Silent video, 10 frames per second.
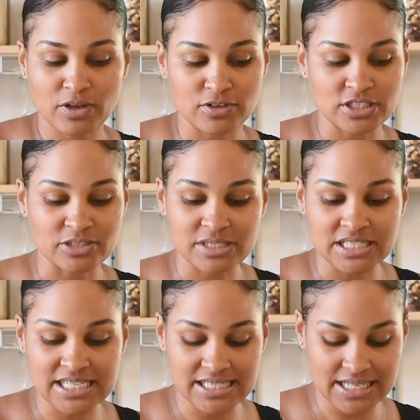For some
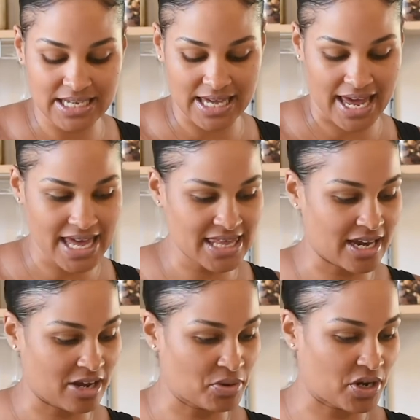seasoning, and I
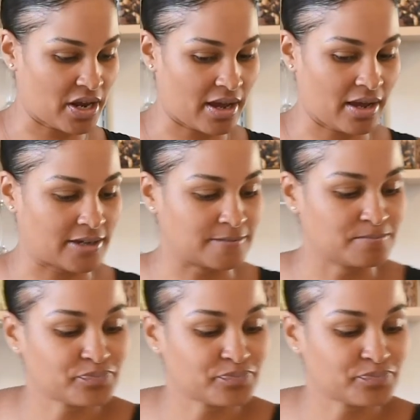think I'm gonna add